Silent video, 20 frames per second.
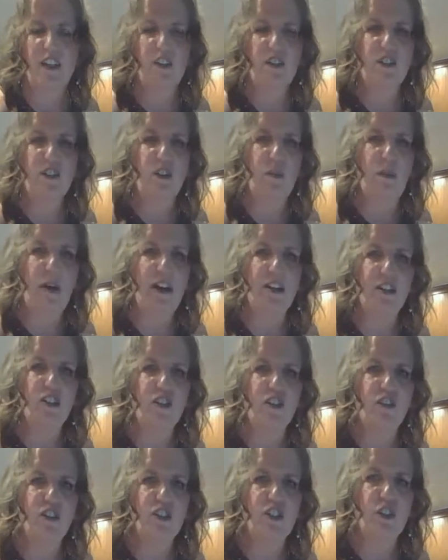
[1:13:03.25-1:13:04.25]
Thank you so
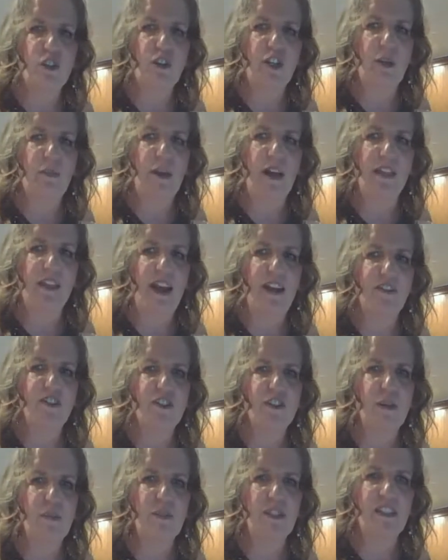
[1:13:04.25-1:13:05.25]
much for joining my live
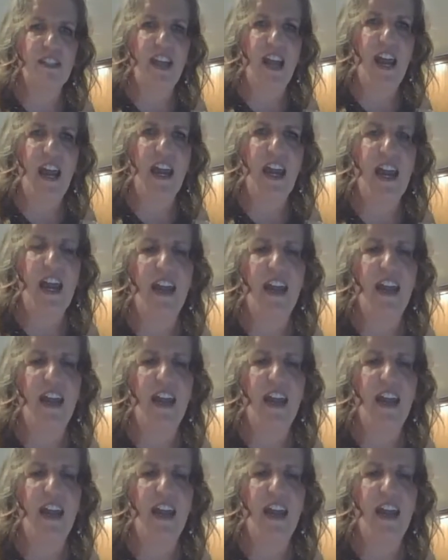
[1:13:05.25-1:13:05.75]
stream today.